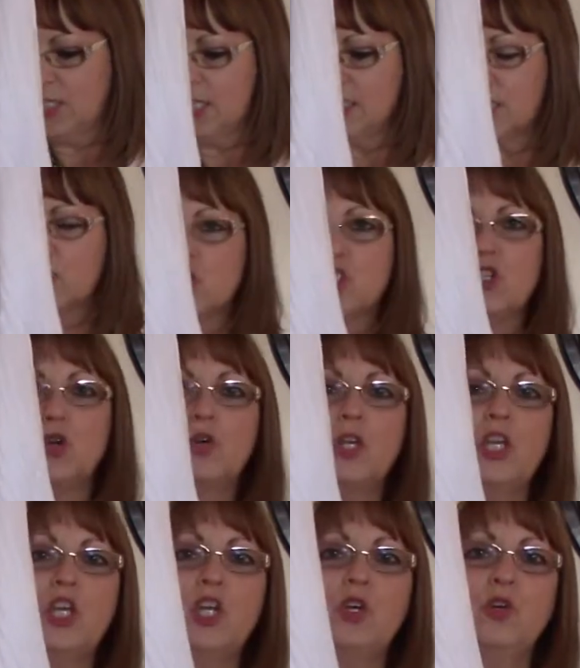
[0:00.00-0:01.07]
This is so
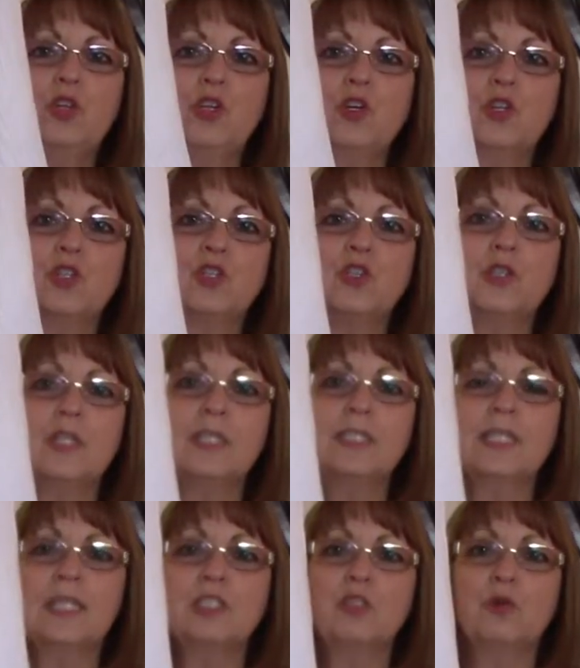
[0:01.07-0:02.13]
cute. You could turn this
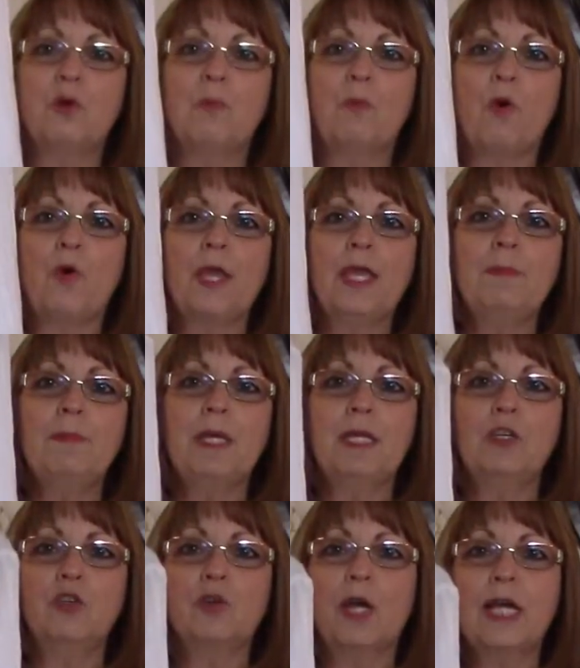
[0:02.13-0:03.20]
into a
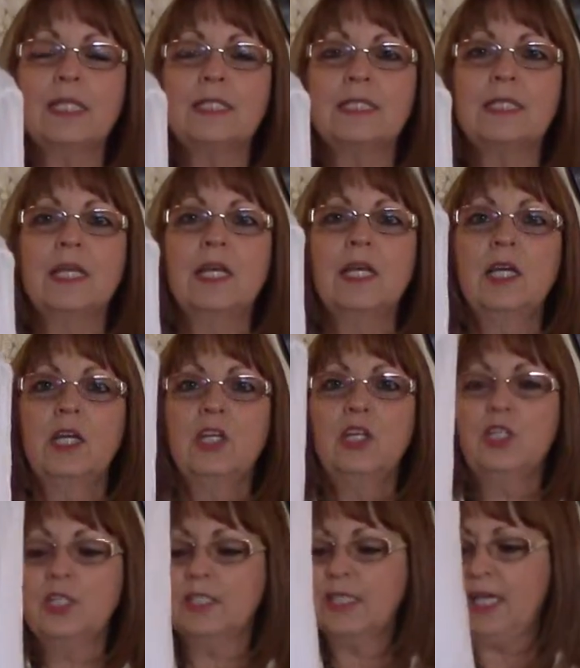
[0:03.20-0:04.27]
Bohemian dress. You
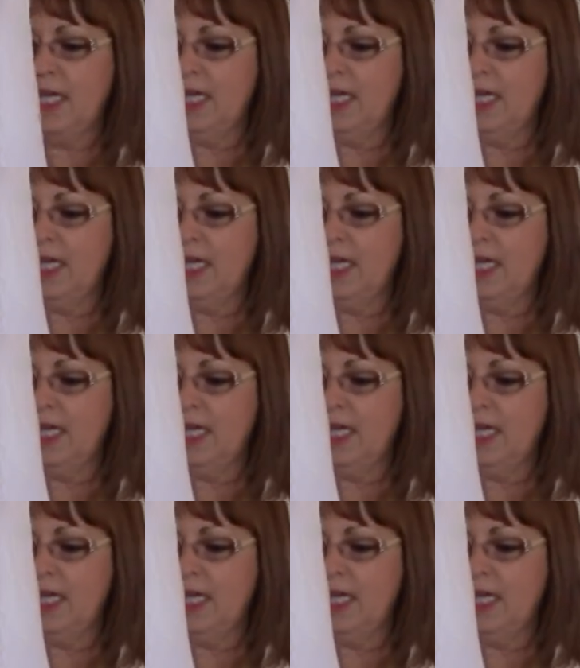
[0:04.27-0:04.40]
just